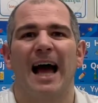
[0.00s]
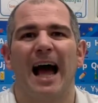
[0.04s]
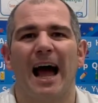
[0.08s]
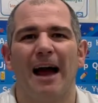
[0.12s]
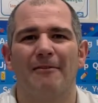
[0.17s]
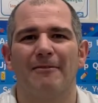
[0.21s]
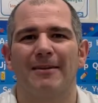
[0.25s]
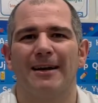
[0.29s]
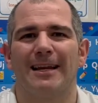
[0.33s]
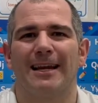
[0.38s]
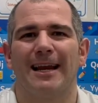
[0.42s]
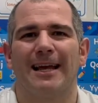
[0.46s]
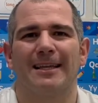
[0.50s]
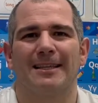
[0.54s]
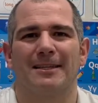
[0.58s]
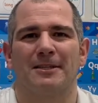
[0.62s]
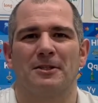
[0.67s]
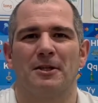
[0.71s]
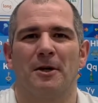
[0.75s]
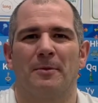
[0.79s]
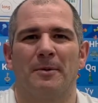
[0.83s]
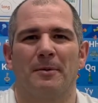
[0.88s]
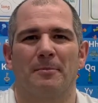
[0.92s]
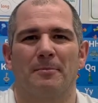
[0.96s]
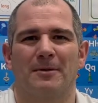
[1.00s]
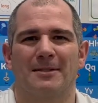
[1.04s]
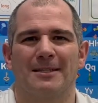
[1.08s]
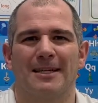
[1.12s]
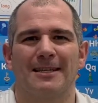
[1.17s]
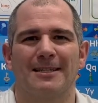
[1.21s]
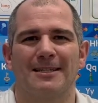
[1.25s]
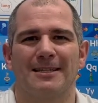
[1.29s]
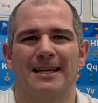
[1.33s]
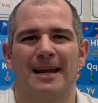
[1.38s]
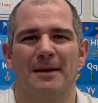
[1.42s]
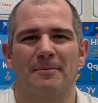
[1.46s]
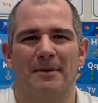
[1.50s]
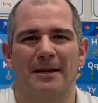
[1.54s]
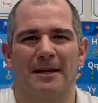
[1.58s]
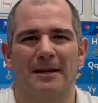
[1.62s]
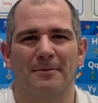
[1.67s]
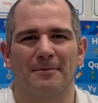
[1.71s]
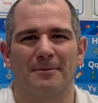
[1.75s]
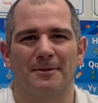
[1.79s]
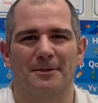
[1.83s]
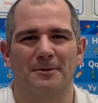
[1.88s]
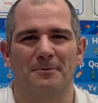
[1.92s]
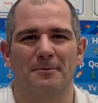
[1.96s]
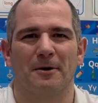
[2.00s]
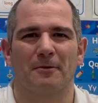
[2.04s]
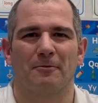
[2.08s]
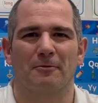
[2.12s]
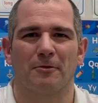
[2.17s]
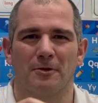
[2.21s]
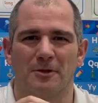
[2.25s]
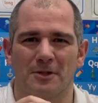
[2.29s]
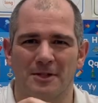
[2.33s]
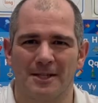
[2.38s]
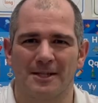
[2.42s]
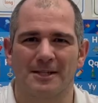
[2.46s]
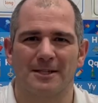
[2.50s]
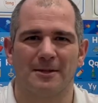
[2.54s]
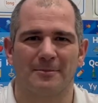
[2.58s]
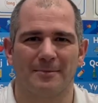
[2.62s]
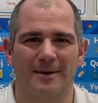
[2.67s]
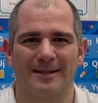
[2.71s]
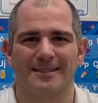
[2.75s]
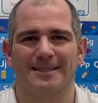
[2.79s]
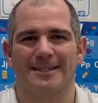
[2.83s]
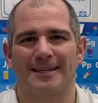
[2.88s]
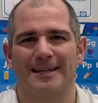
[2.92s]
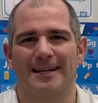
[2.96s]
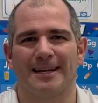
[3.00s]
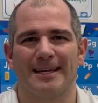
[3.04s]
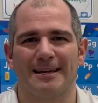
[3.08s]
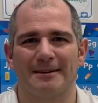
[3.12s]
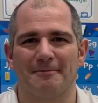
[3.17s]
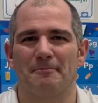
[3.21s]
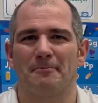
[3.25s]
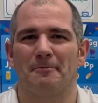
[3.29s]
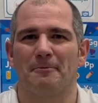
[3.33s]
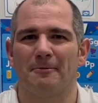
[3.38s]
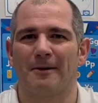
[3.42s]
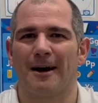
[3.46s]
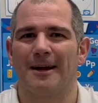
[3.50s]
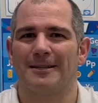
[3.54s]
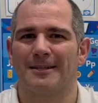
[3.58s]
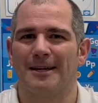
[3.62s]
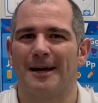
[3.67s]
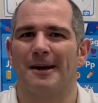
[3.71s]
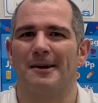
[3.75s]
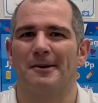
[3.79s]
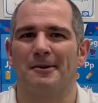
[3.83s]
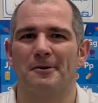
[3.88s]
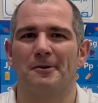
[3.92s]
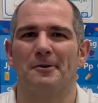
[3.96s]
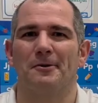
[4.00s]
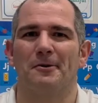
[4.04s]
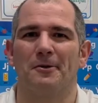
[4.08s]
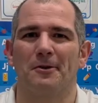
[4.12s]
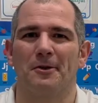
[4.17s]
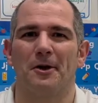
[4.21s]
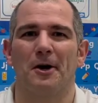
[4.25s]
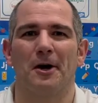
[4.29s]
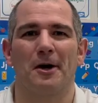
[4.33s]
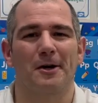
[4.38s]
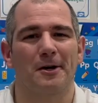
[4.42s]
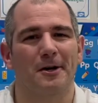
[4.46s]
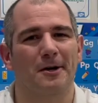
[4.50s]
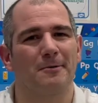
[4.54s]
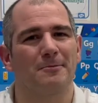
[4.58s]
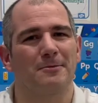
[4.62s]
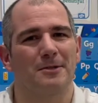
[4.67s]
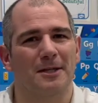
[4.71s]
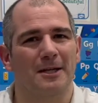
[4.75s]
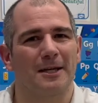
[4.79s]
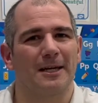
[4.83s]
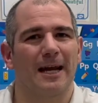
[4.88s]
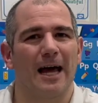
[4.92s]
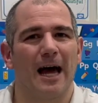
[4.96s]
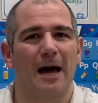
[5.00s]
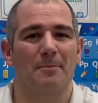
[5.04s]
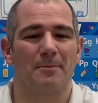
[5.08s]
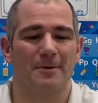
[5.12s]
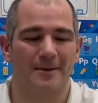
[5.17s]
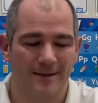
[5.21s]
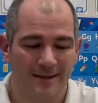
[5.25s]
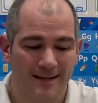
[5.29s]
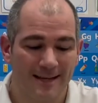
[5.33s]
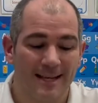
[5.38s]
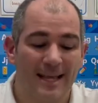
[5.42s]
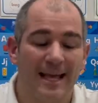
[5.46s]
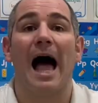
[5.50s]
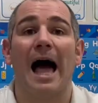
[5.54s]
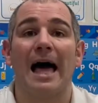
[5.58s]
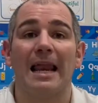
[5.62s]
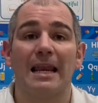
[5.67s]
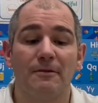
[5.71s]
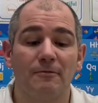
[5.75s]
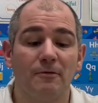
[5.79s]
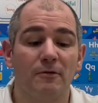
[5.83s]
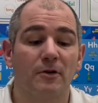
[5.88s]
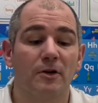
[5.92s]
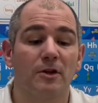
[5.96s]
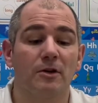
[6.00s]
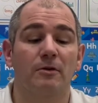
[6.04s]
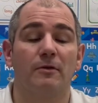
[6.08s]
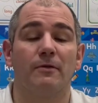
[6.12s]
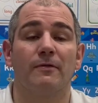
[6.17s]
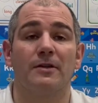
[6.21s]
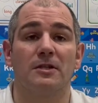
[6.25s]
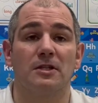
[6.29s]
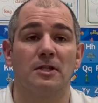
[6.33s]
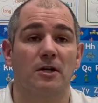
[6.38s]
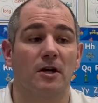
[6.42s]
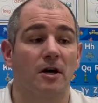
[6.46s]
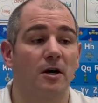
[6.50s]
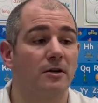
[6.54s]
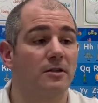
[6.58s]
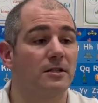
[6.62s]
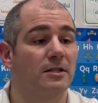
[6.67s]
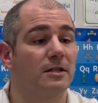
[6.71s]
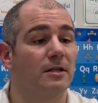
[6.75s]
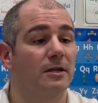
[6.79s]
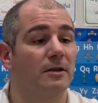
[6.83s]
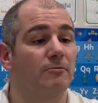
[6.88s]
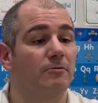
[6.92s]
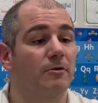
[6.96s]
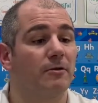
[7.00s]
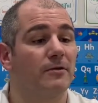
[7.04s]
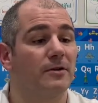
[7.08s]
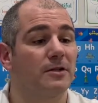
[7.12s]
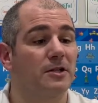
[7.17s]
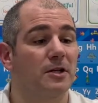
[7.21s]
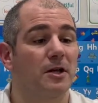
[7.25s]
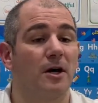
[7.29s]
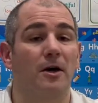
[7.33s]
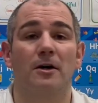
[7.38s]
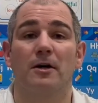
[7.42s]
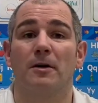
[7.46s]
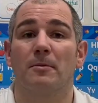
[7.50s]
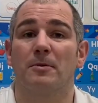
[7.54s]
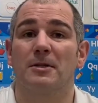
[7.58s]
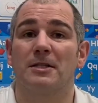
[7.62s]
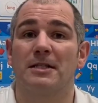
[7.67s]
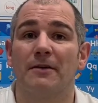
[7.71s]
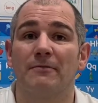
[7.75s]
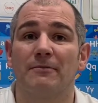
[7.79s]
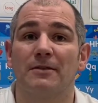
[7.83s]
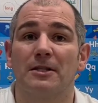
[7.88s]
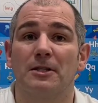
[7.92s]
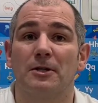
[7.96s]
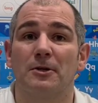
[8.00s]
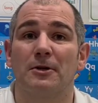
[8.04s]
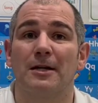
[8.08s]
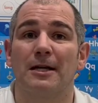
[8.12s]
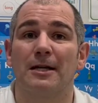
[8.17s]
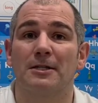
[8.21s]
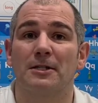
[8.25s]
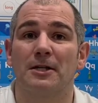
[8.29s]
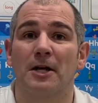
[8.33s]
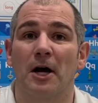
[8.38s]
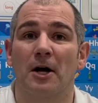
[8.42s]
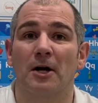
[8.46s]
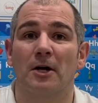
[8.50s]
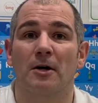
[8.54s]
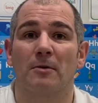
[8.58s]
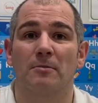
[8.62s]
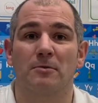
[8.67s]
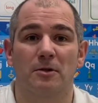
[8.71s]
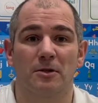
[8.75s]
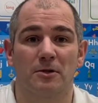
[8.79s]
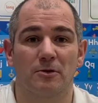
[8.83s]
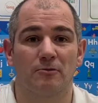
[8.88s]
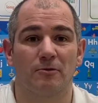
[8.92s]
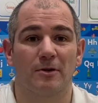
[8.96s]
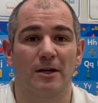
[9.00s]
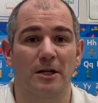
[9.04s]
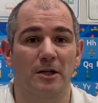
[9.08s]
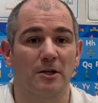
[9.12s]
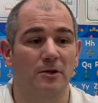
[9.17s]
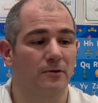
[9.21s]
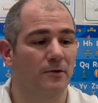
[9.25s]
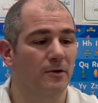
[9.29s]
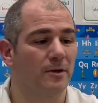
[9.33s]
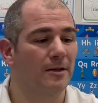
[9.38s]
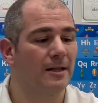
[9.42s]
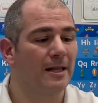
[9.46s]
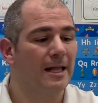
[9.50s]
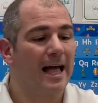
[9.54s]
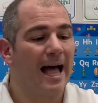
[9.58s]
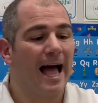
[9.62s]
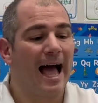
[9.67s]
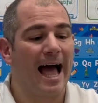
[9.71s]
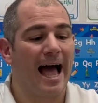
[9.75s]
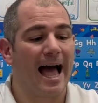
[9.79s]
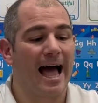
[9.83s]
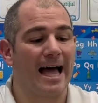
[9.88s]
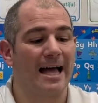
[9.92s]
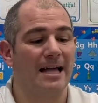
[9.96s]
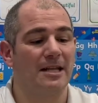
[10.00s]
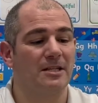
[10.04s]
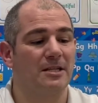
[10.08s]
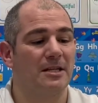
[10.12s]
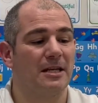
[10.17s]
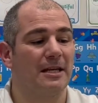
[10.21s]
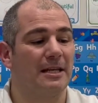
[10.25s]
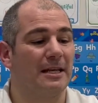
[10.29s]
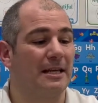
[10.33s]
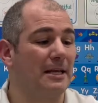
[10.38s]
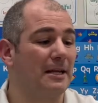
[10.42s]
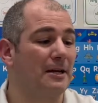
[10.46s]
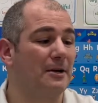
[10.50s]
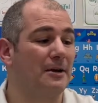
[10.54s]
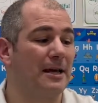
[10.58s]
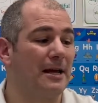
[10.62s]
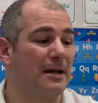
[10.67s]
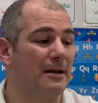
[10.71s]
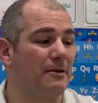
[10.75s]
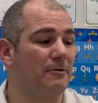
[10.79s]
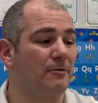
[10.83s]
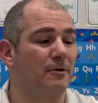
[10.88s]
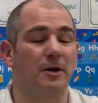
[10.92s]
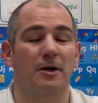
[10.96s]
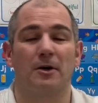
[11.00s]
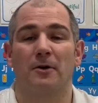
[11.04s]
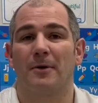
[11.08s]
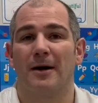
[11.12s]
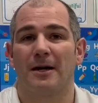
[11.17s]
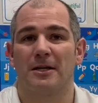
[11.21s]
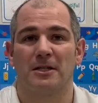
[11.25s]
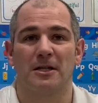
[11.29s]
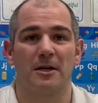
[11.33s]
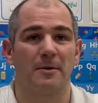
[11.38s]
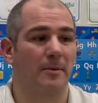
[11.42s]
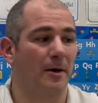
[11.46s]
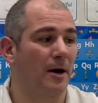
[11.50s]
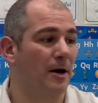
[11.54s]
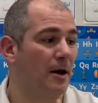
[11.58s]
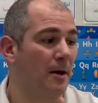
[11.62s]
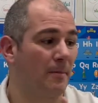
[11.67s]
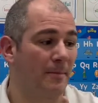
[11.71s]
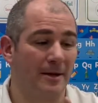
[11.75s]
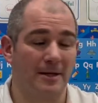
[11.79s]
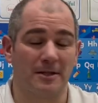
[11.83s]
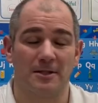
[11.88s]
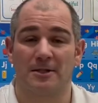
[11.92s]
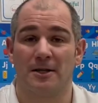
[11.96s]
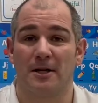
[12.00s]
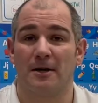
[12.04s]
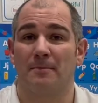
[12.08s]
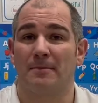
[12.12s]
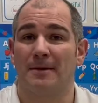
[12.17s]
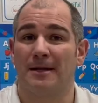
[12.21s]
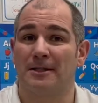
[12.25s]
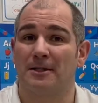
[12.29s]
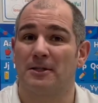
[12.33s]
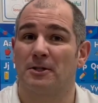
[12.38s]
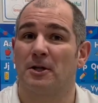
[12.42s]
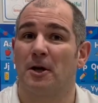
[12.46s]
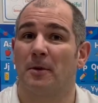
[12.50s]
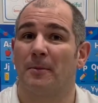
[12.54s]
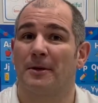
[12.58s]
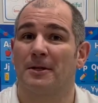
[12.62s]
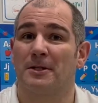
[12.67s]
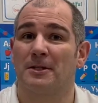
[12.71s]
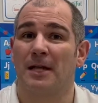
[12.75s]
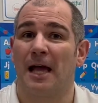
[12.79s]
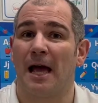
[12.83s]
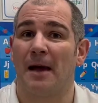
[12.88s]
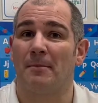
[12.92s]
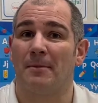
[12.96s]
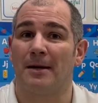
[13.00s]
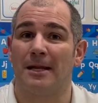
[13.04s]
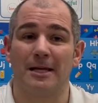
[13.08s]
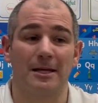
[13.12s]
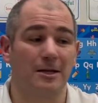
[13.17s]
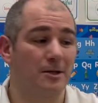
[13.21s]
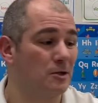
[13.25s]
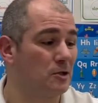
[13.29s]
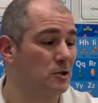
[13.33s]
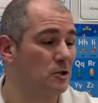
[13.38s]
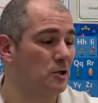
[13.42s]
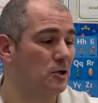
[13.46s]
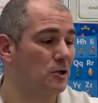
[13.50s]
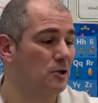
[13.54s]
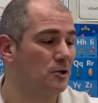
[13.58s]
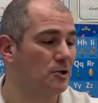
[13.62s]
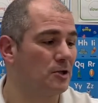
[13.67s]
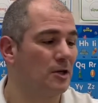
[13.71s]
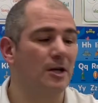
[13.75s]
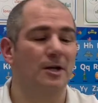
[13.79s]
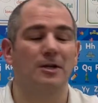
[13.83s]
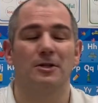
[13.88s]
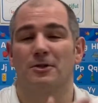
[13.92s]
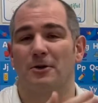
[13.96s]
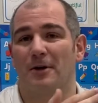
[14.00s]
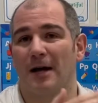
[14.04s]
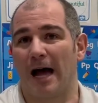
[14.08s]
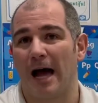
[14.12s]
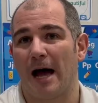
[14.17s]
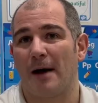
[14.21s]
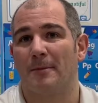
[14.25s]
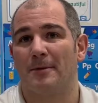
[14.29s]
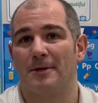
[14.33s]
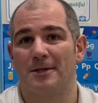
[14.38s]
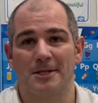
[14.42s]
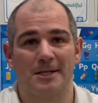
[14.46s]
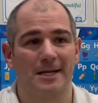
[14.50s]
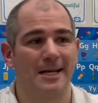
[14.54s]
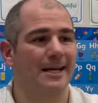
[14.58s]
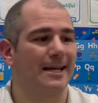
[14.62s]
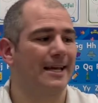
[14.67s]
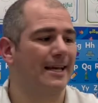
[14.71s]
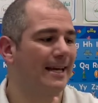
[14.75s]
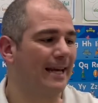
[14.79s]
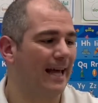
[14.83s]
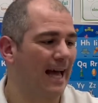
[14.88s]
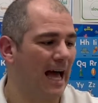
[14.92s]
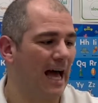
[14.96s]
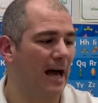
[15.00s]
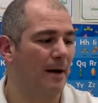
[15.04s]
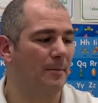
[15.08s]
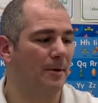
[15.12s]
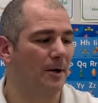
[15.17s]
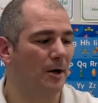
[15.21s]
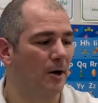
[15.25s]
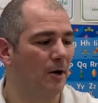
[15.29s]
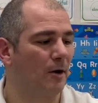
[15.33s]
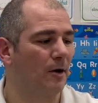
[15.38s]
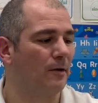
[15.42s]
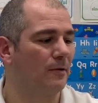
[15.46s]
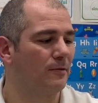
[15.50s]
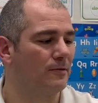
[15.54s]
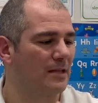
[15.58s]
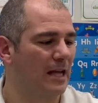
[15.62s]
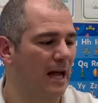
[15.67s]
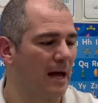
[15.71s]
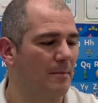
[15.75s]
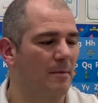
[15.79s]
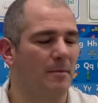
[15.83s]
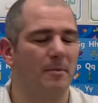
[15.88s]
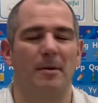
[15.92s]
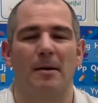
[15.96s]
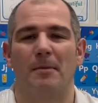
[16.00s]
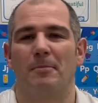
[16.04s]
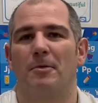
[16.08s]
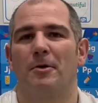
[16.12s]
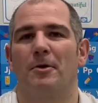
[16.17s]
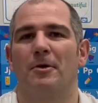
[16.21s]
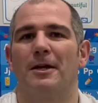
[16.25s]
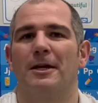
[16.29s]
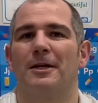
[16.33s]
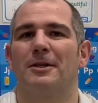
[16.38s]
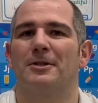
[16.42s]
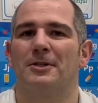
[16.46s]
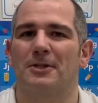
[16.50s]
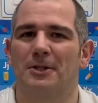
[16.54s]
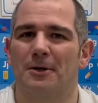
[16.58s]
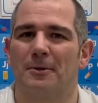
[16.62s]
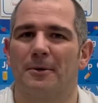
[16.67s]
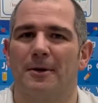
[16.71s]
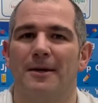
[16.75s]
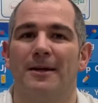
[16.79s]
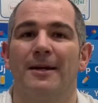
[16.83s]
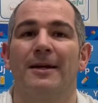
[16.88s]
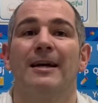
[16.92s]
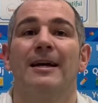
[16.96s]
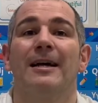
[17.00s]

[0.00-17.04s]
I really like this topic because I just like being able to work through systematically and write down all the outcomes that can happen. And if you've got the revision cards, the revision card number 72 in listing outcomes is really useful. And you know, here you've got a question about a pizza and pizza toppings that Emily can choose. So ham and chicken, ham and olives, ham and pepperoni, and so on.